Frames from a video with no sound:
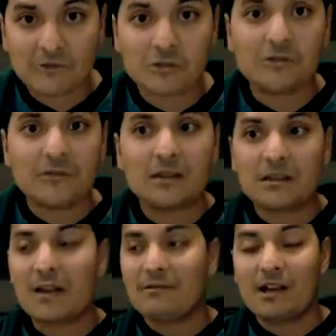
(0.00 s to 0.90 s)

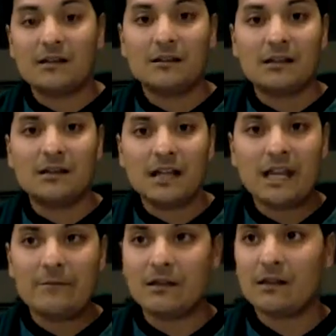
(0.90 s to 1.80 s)
Truthfully, 7 regular season
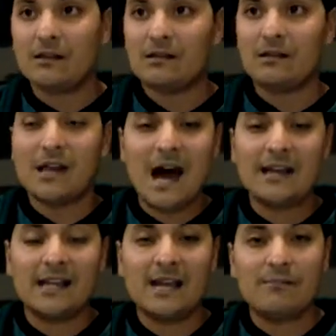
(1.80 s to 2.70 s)
games and
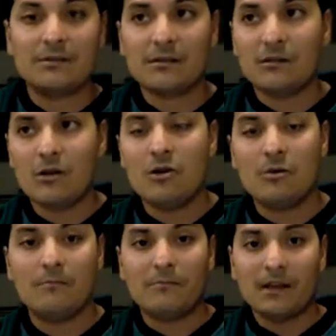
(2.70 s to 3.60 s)
9 games
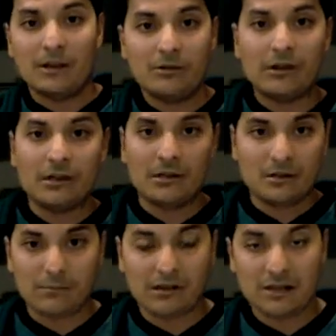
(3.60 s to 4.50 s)
home, including
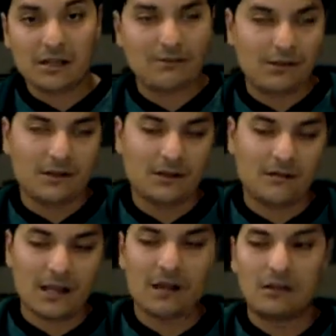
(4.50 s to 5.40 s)
the preseason. Preseason
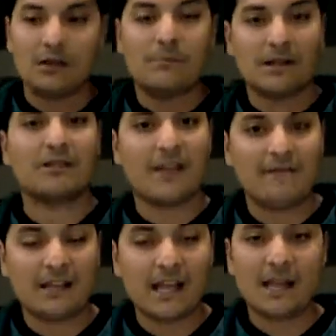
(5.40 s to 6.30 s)
don't count though, but
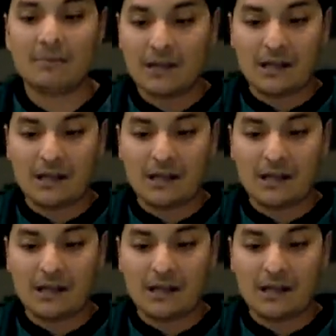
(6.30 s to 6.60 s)
7 games.